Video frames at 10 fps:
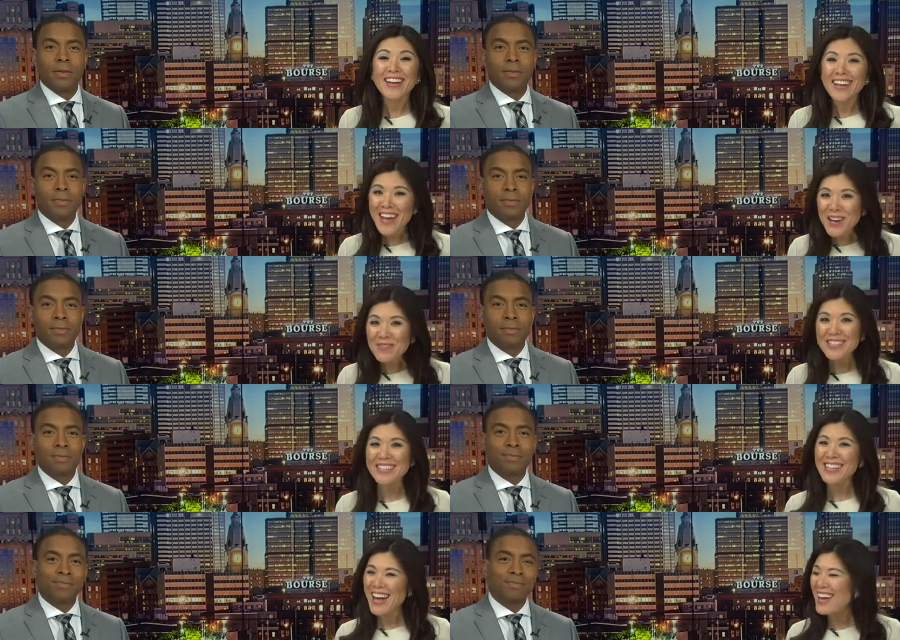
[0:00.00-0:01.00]

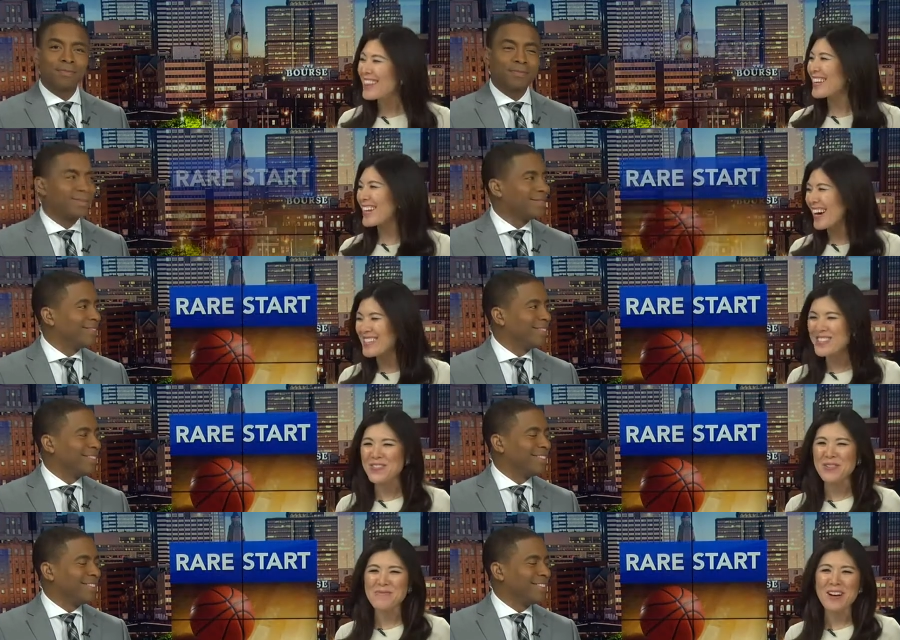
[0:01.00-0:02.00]
Speaker 1: Camden Catholic High
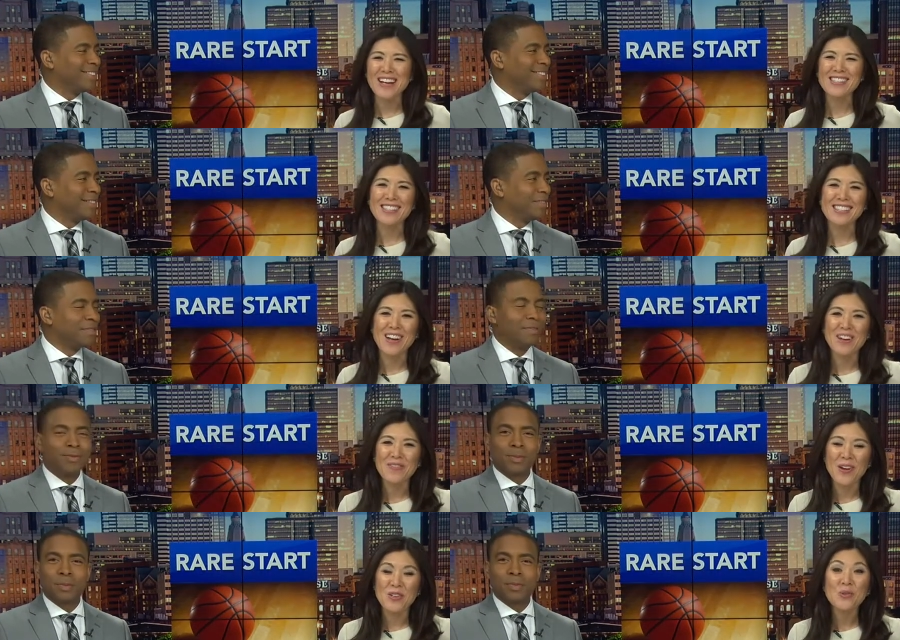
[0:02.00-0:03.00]
School prides itself
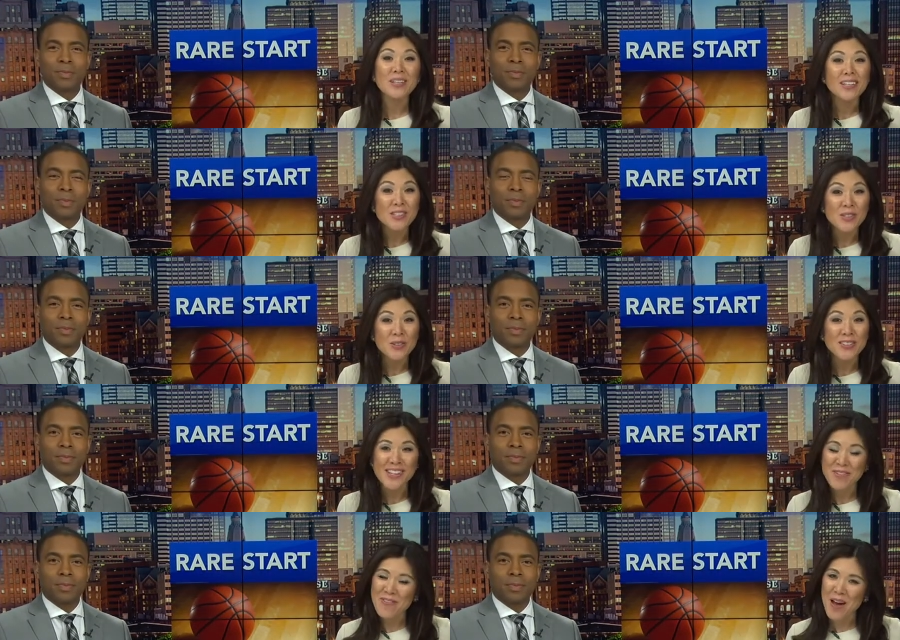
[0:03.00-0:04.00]
on treating its students
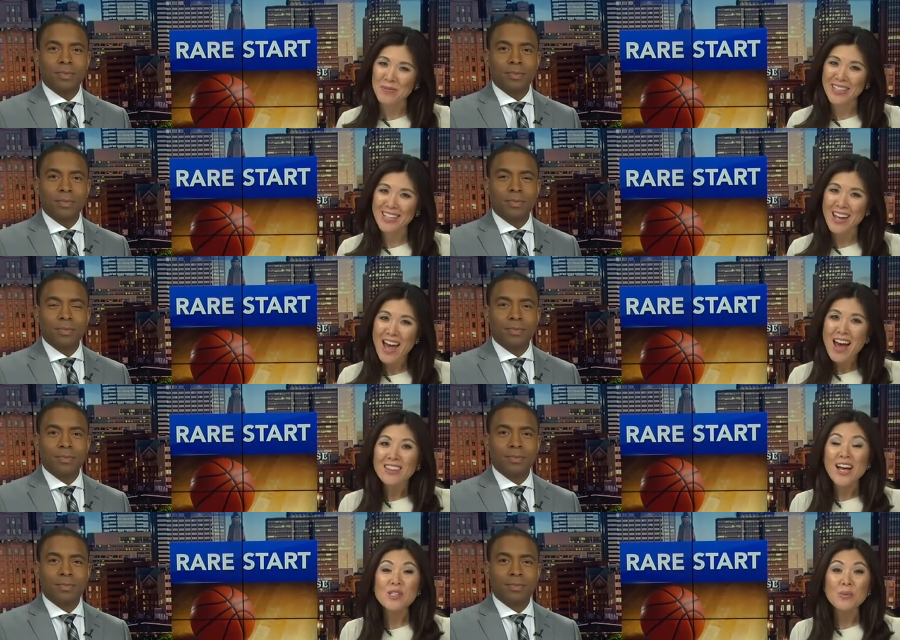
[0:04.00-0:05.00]
like family. Last